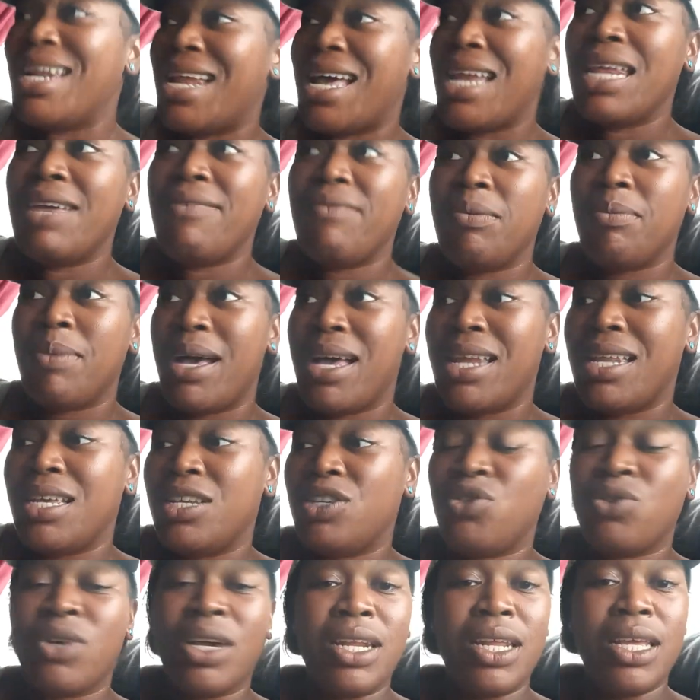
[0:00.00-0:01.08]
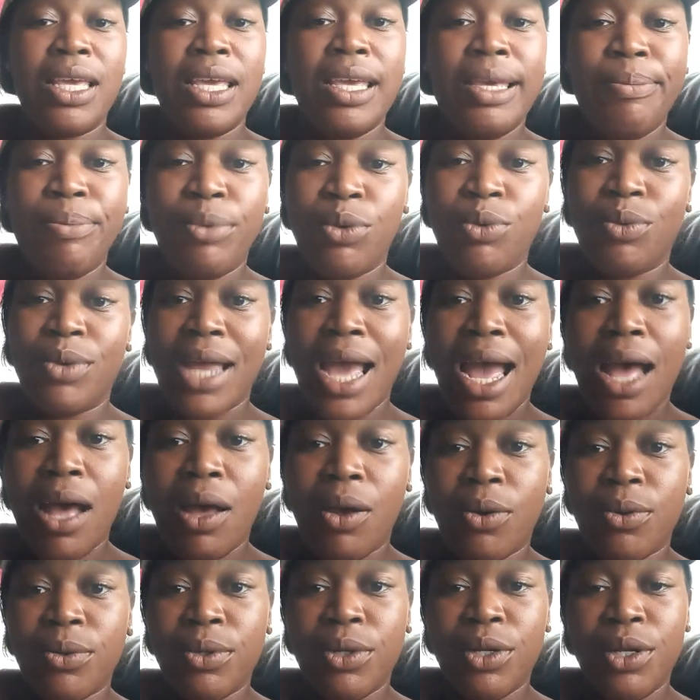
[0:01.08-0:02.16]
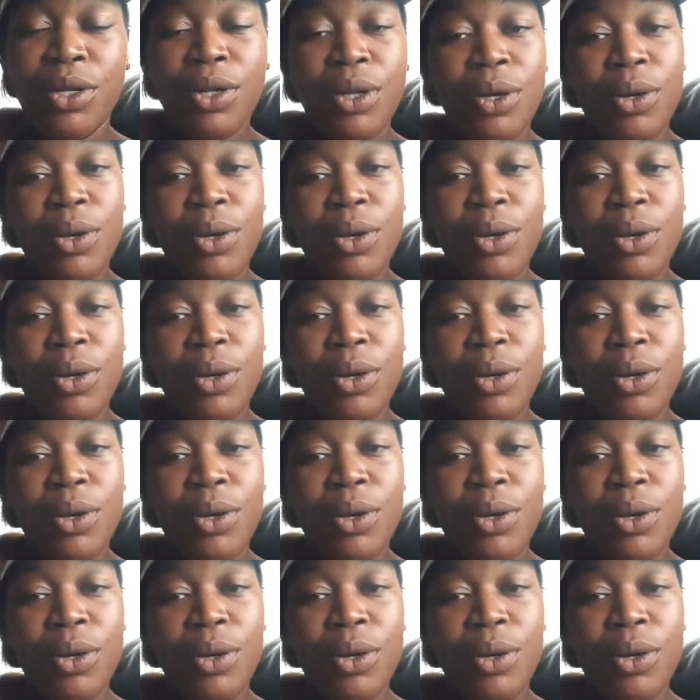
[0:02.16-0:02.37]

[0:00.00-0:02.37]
Not everybody is trying to keep you down.